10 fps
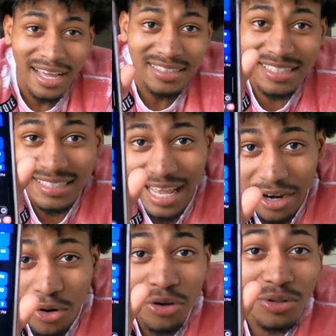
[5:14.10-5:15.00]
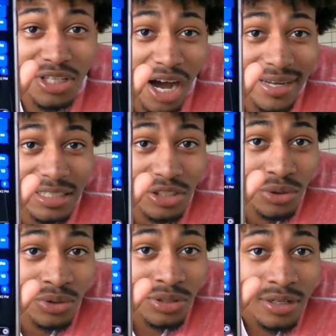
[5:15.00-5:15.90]
She said, who you talking
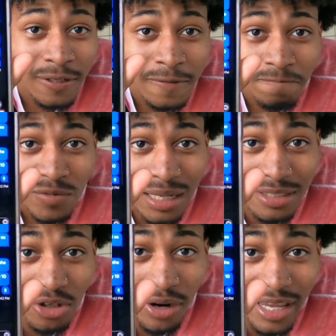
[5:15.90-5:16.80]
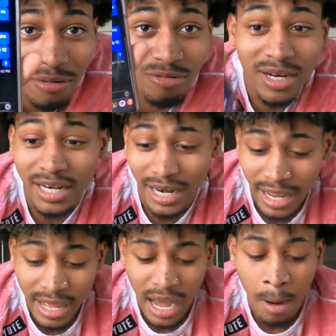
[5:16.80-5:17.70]
to? So I'm just gonna keep reading
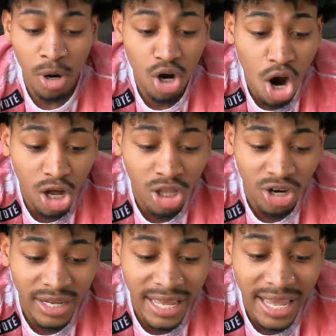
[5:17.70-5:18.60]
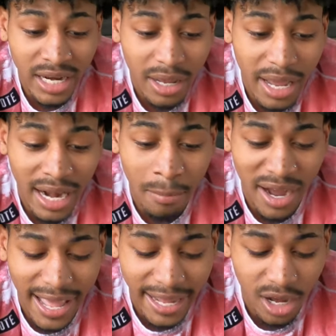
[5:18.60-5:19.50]
it. I'm gonna call her again and I'm gonna
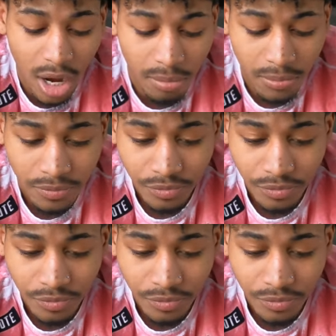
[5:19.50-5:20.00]
hang up.